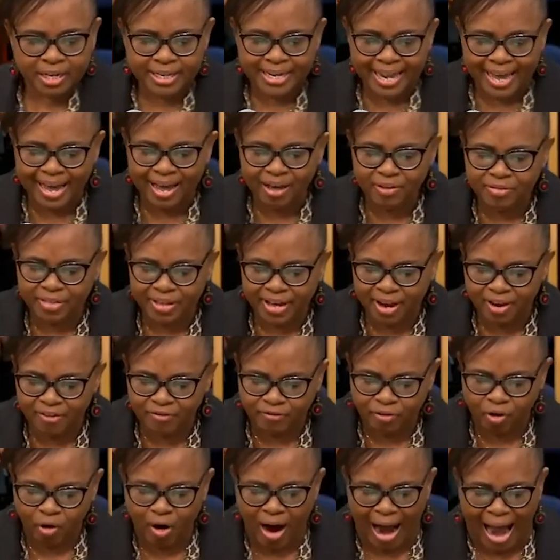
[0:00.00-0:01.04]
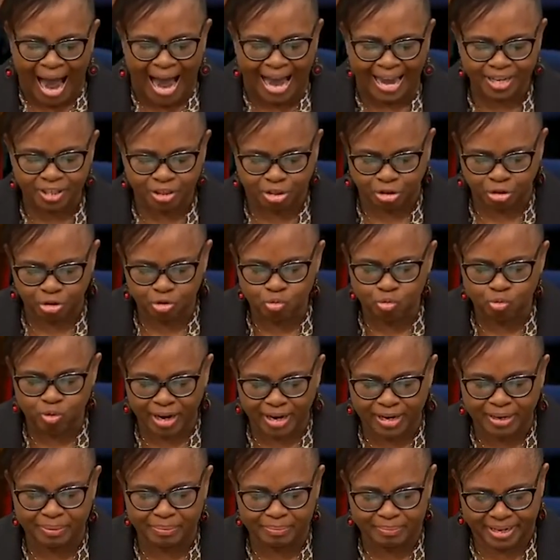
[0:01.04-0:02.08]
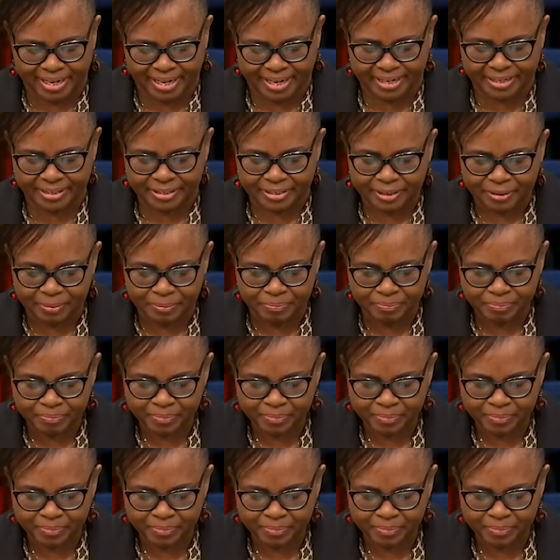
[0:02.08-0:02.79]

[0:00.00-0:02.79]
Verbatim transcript: Now, therefore, I do recommend